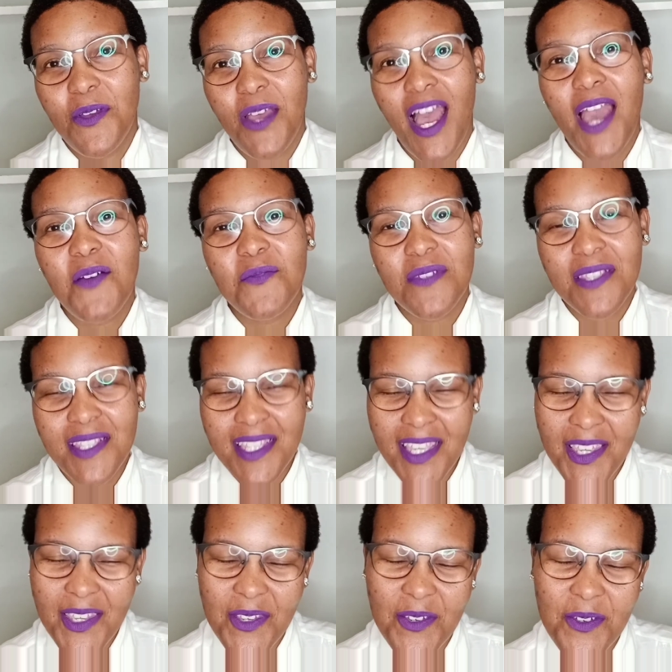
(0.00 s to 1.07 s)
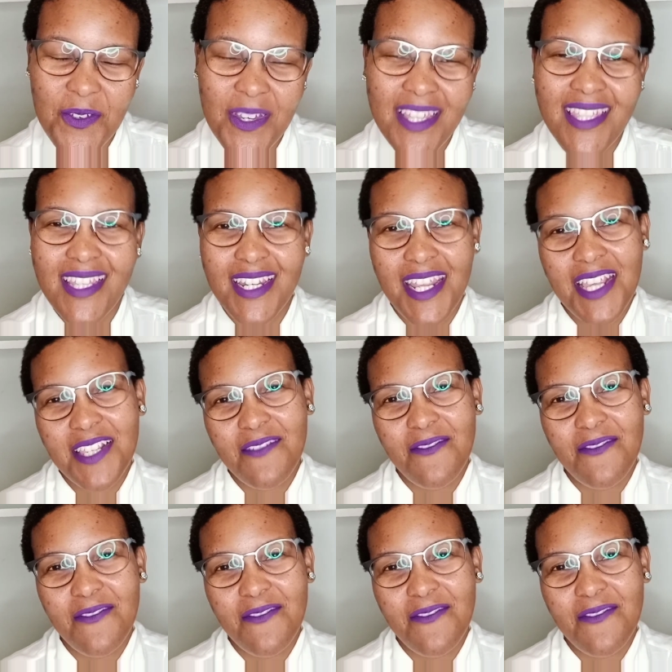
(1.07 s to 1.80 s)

I will see you in the next